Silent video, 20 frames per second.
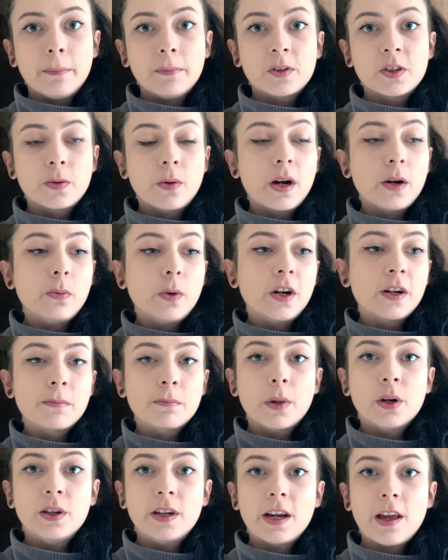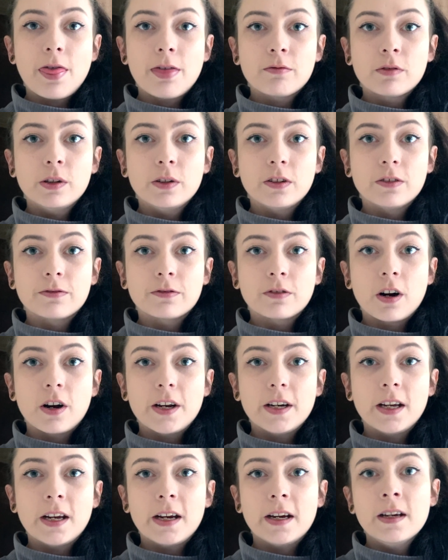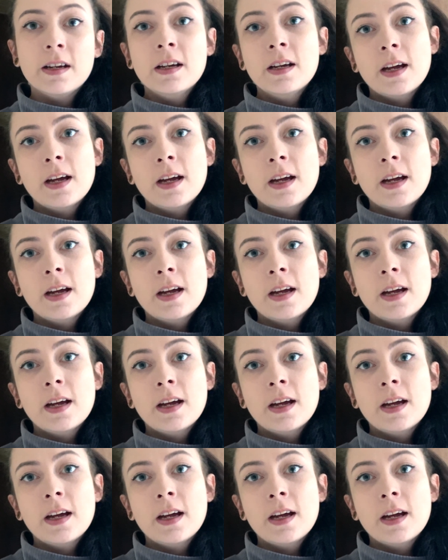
so I work Monday through to Friday